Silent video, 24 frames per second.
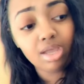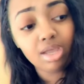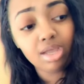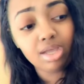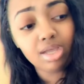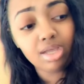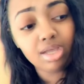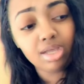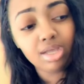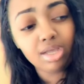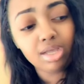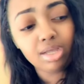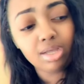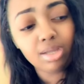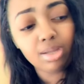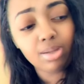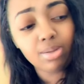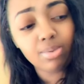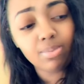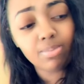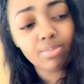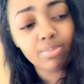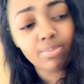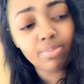
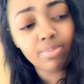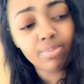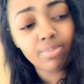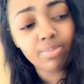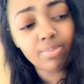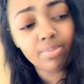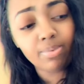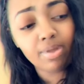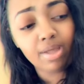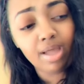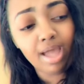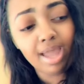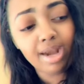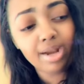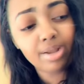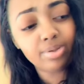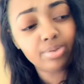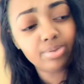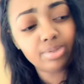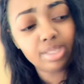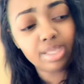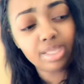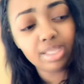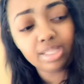um, I
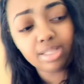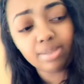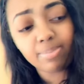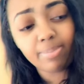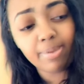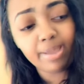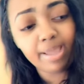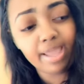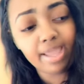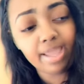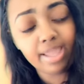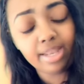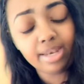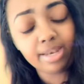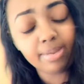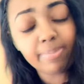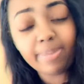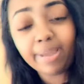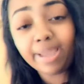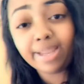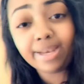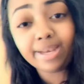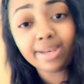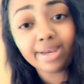don't think the pay the
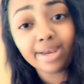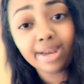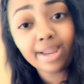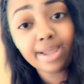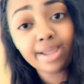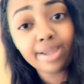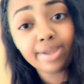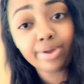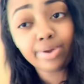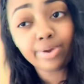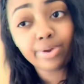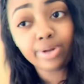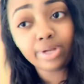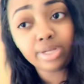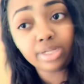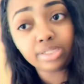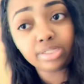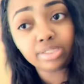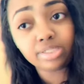pay did not increase.